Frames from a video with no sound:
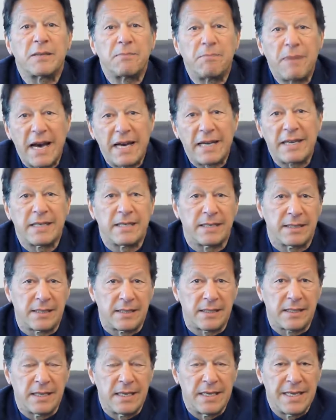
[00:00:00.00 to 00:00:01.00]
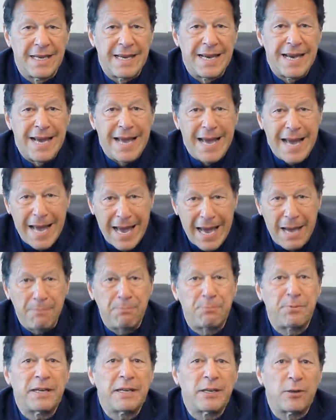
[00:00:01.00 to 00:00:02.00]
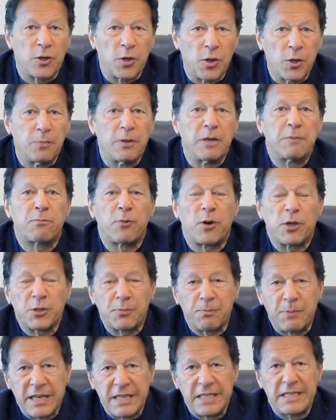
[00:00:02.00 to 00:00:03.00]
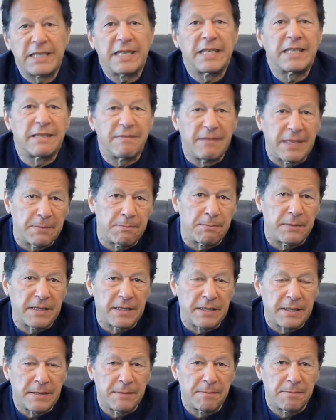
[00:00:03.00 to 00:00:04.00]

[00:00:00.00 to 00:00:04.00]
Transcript: barriers hampering global prosperity and development.